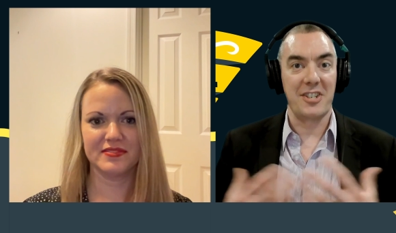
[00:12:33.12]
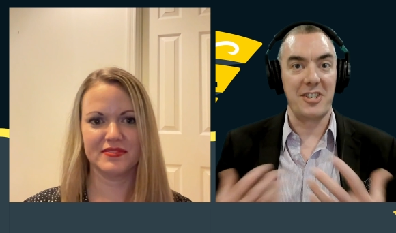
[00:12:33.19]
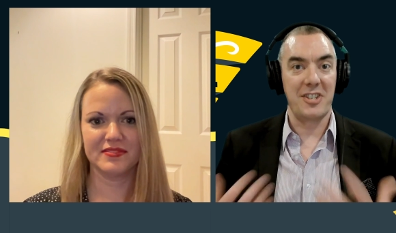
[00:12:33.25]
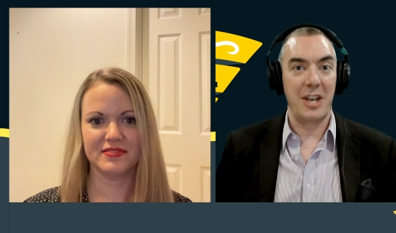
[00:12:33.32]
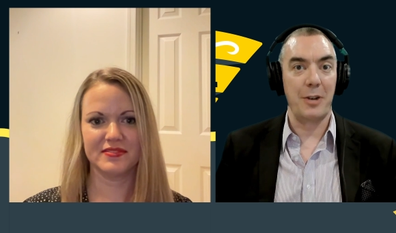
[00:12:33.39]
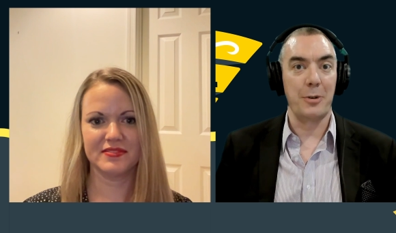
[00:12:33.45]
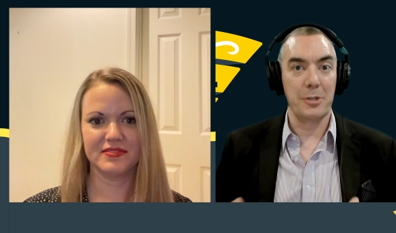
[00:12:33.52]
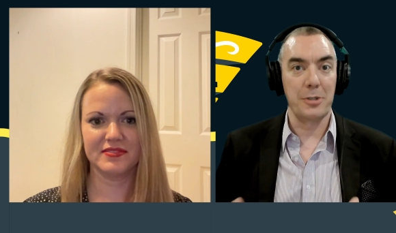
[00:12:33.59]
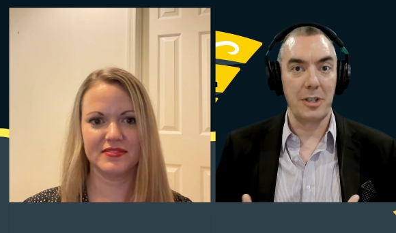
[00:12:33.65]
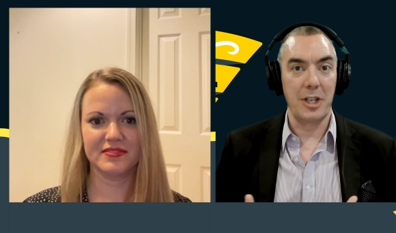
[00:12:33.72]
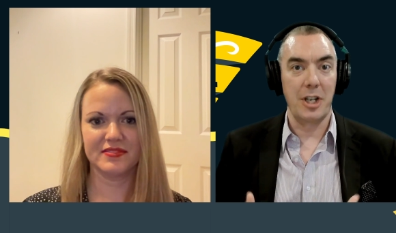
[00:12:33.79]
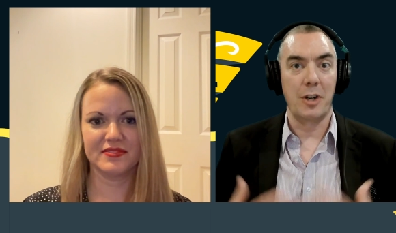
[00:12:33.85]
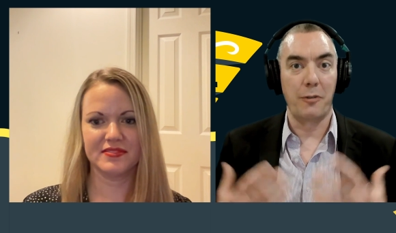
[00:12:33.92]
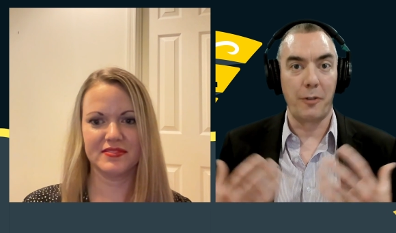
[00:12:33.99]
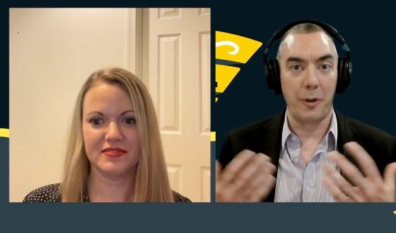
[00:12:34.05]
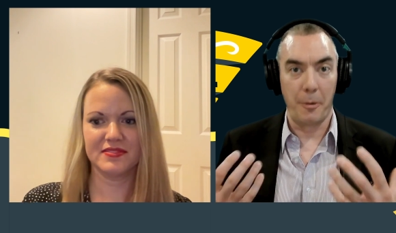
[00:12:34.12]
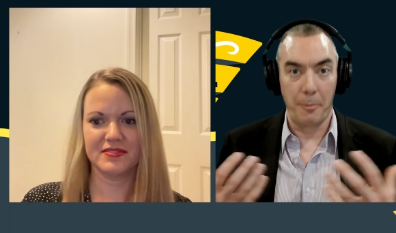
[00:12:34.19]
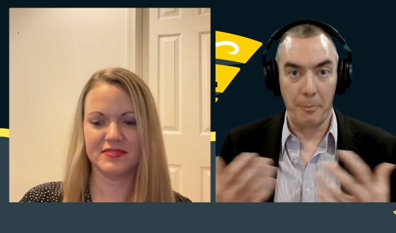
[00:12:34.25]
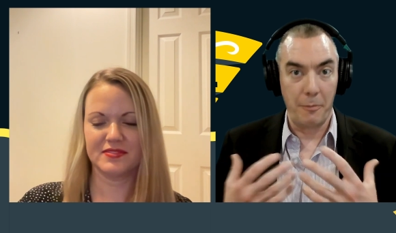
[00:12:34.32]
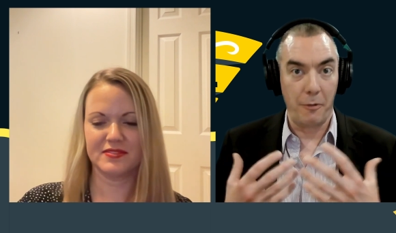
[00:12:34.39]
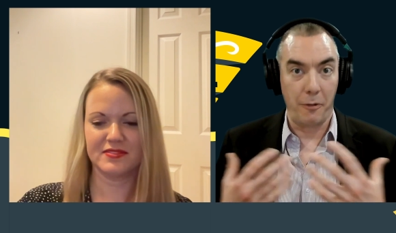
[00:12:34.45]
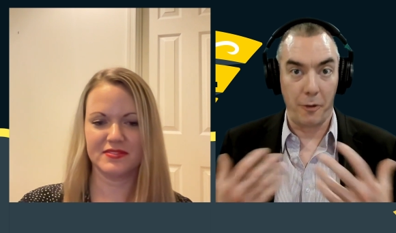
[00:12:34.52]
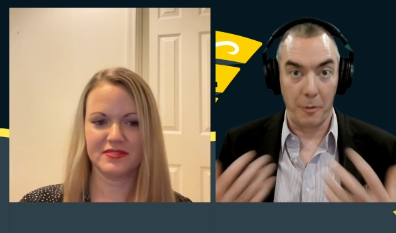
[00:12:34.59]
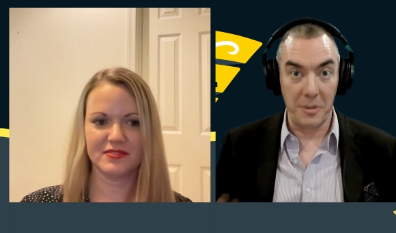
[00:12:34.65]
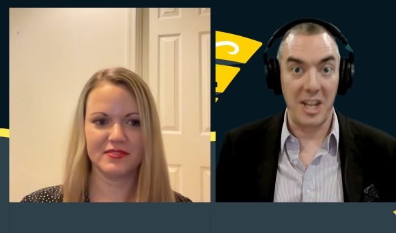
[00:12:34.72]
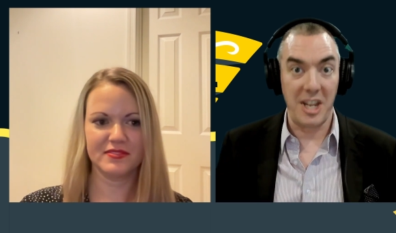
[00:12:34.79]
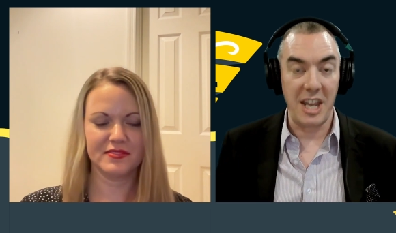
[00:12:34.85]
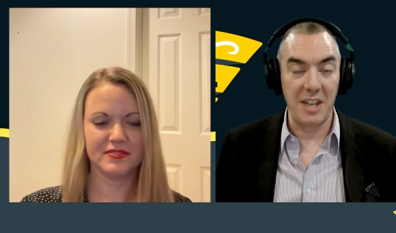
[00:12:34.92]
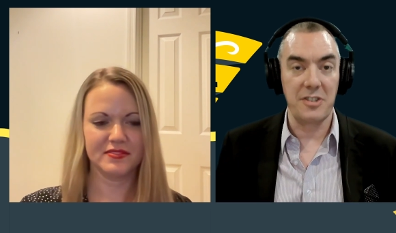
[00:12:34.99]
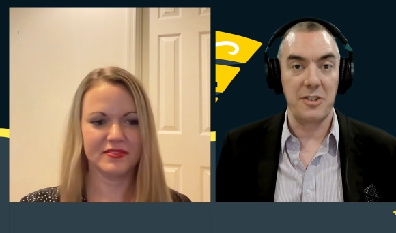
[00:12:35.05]
Speaker 1: a sales leader from
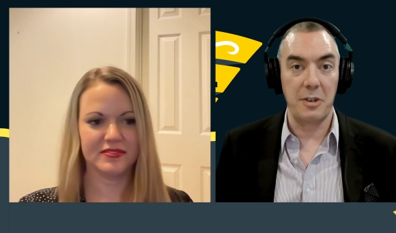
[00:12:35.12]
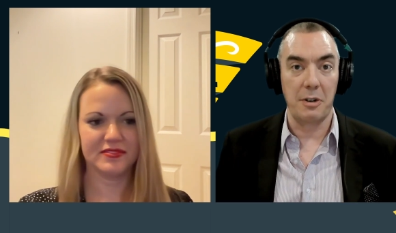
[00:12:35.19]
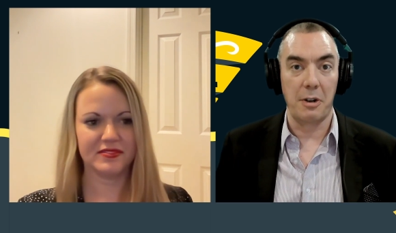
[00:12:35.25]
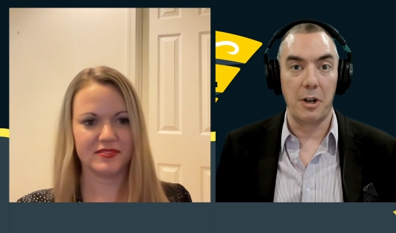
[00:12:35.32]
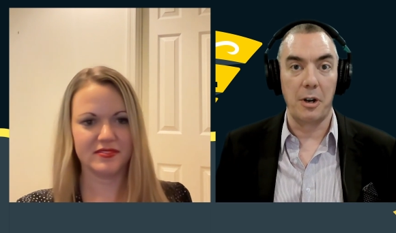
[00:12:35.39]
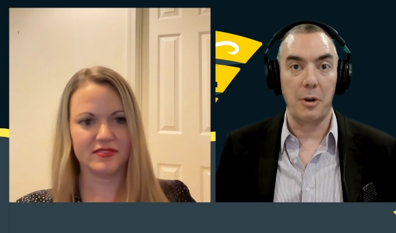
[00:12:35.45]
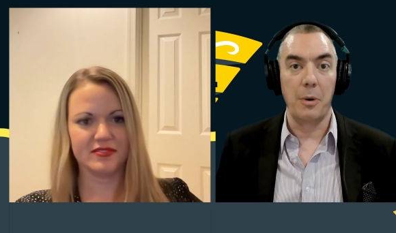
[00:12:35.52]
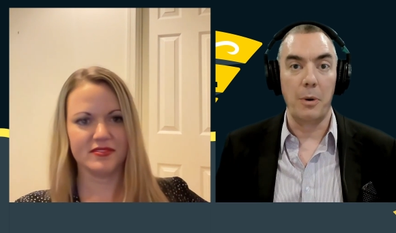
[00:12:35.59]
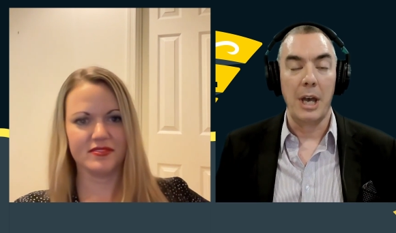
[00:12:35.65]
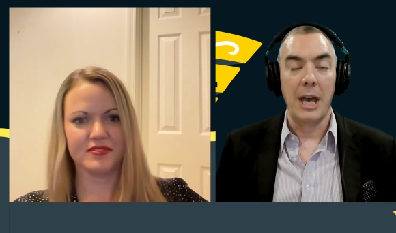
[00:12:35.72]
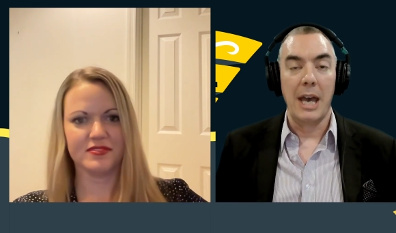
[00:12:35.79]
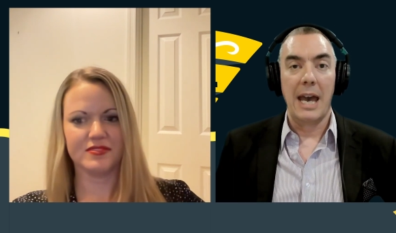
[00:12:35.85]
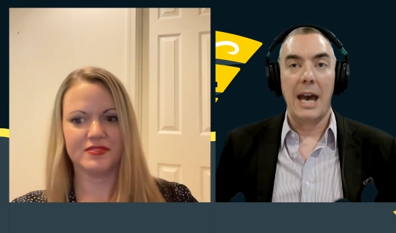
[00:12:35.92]
from day zero.